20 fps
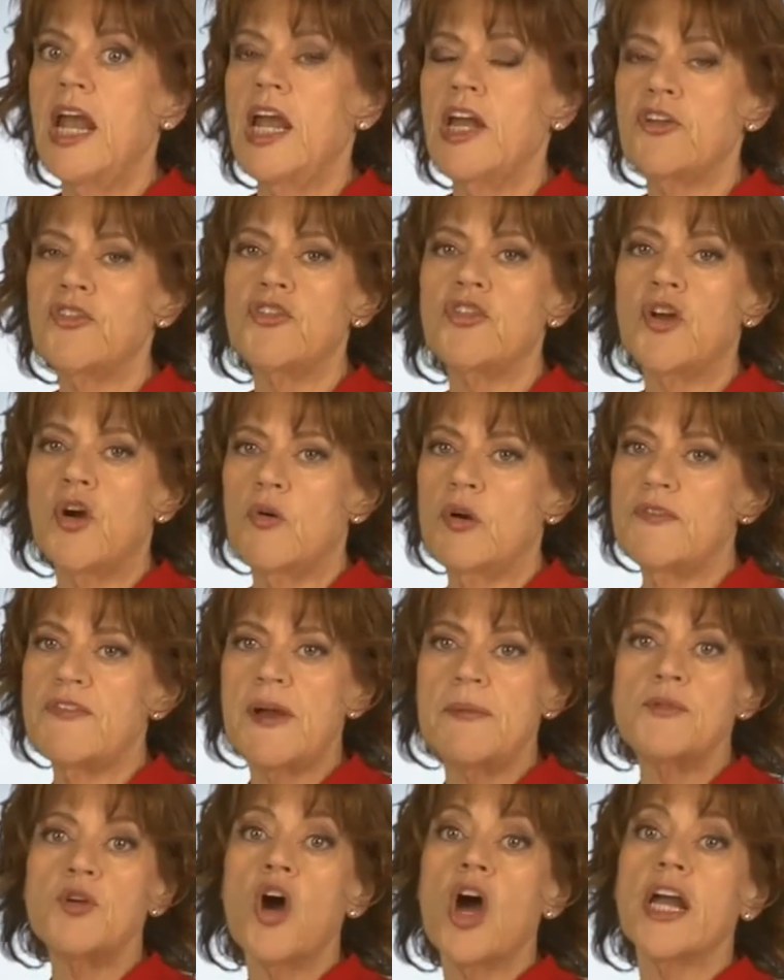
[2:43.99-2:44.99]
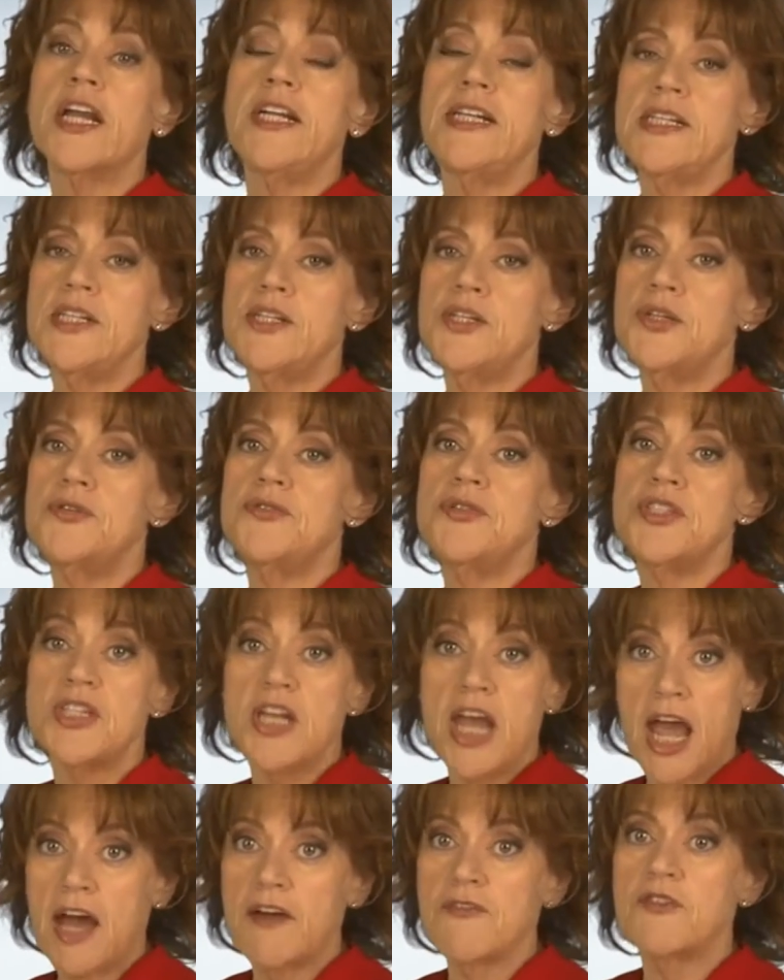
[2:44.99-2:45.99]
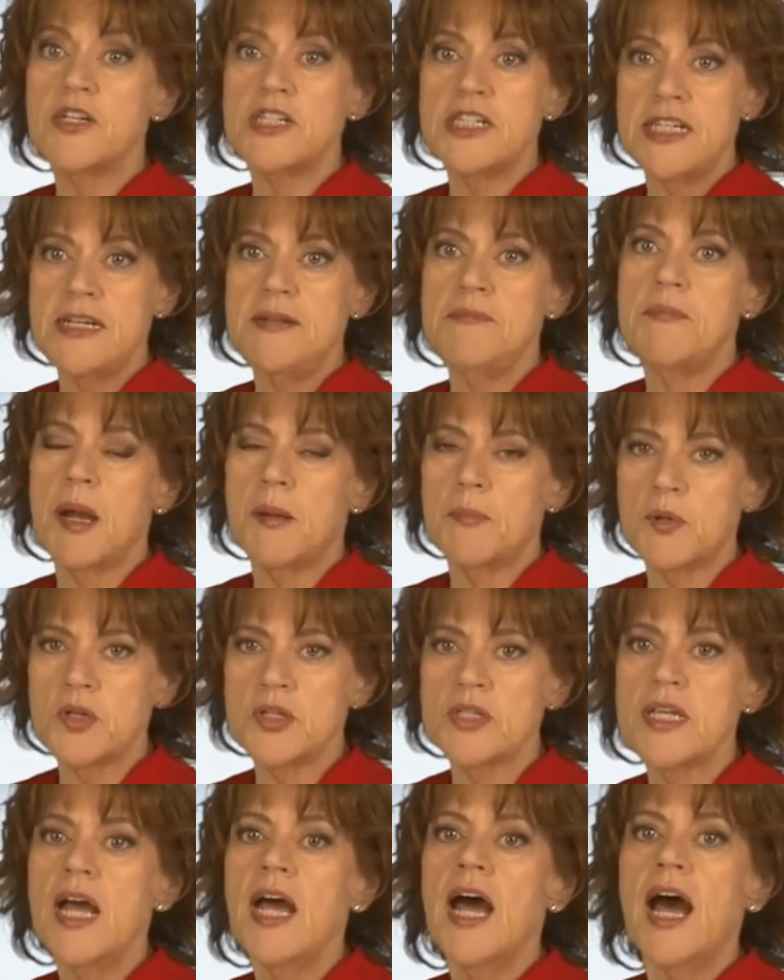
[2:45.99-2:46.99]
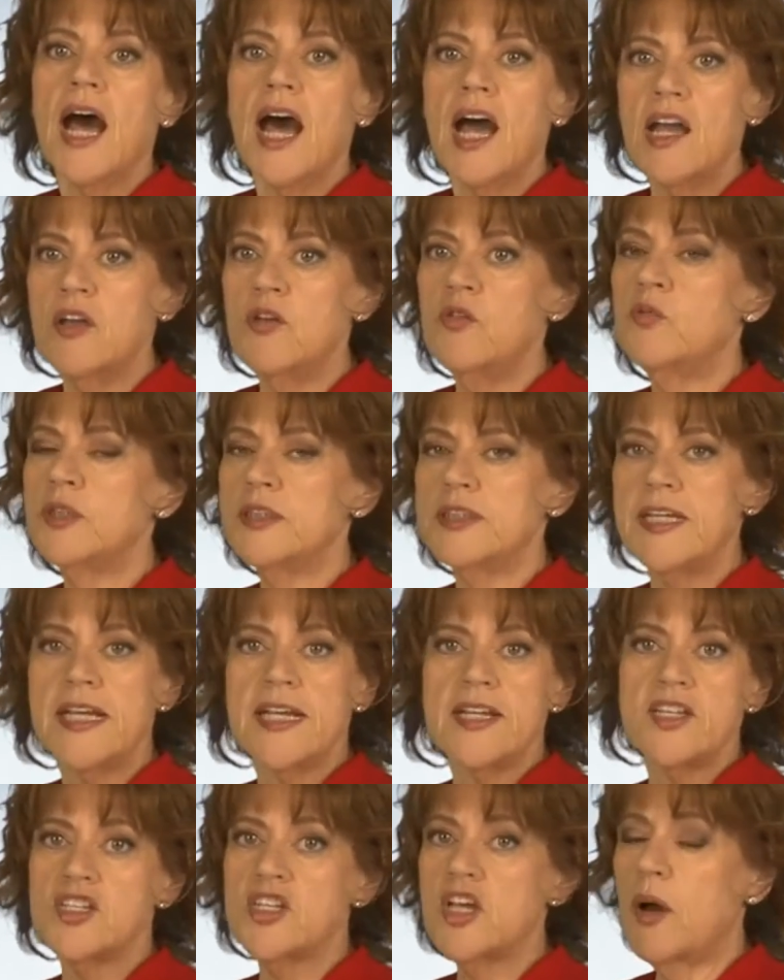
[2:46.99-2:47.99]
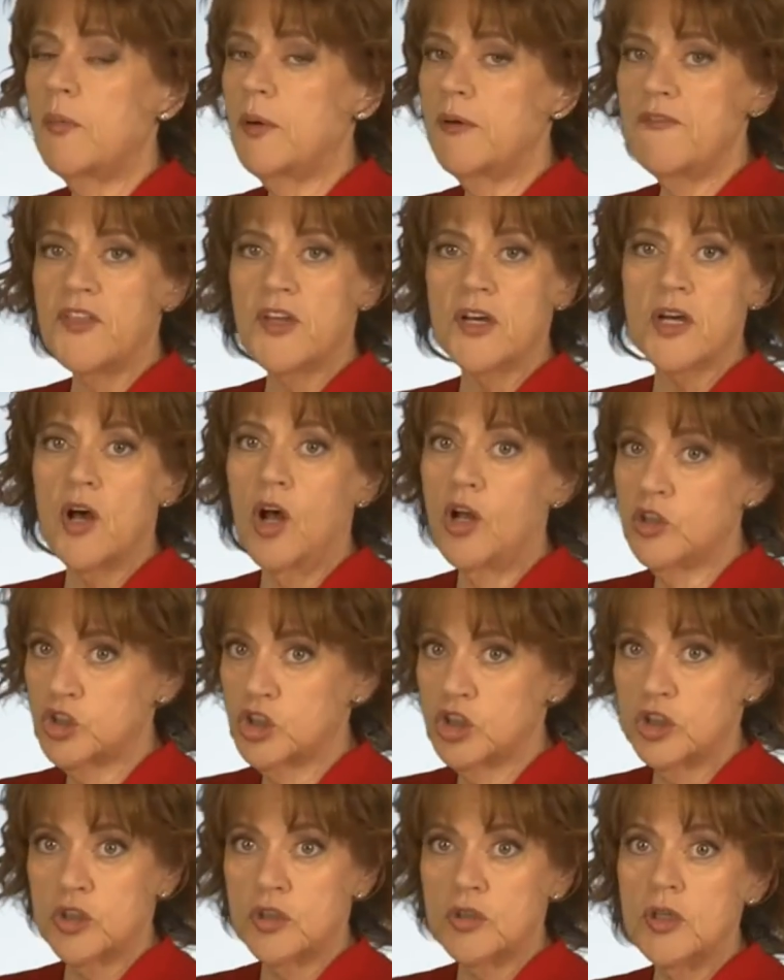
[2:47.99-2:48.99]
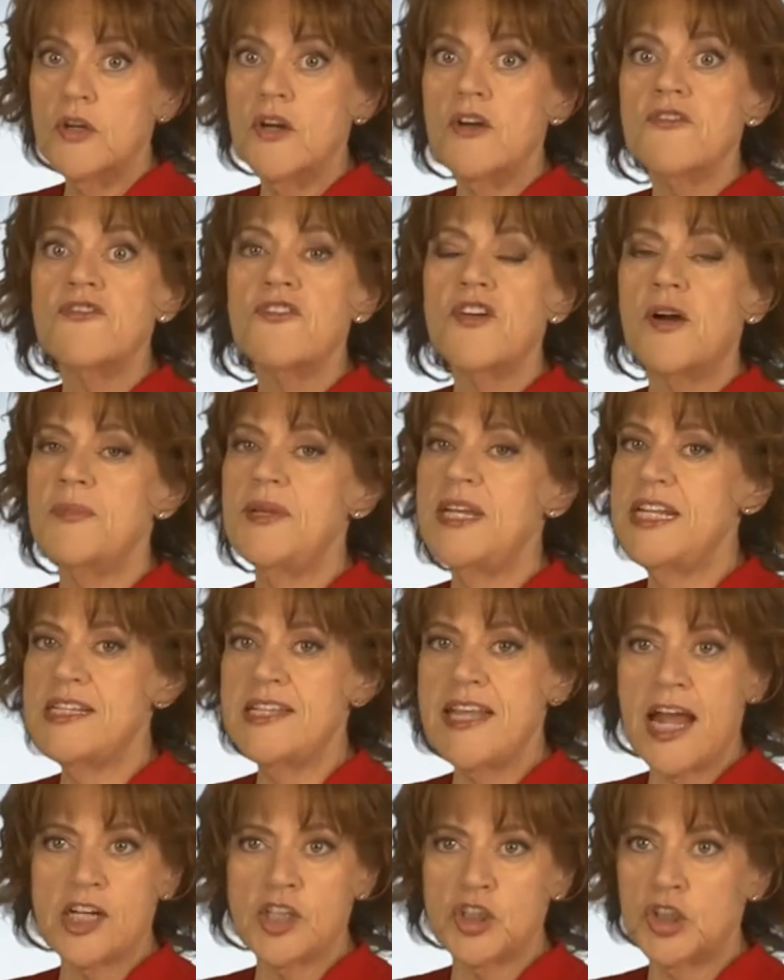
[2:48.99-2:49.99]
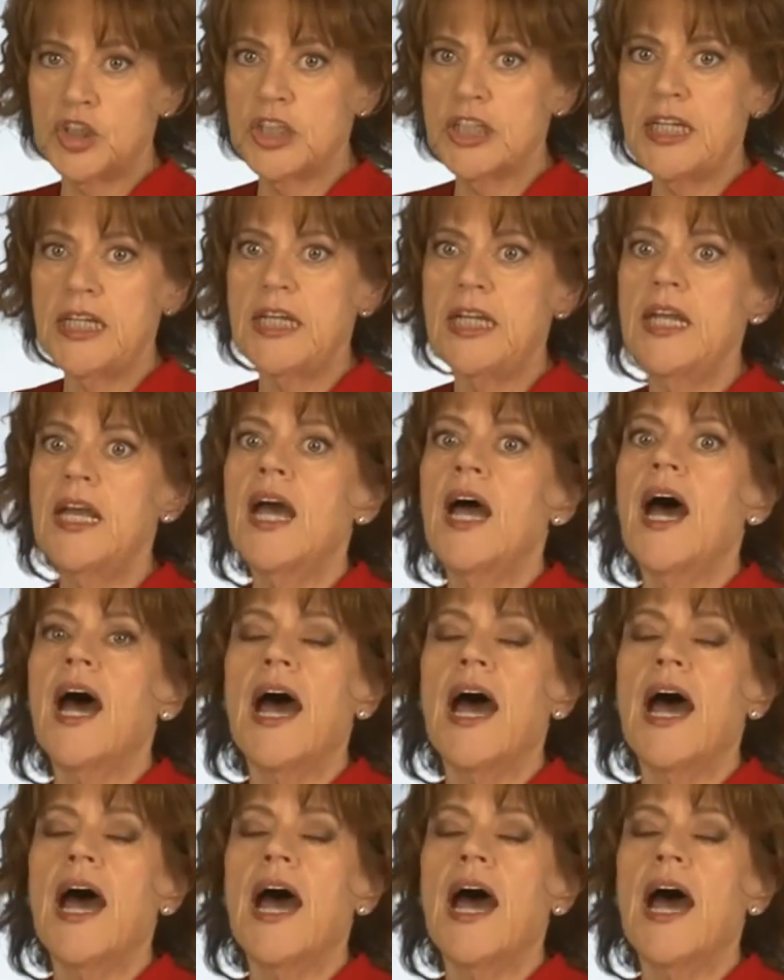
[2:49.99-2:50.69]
And so if I'm talking to staff or team members, I will take some of the culture from Eat That Cookie.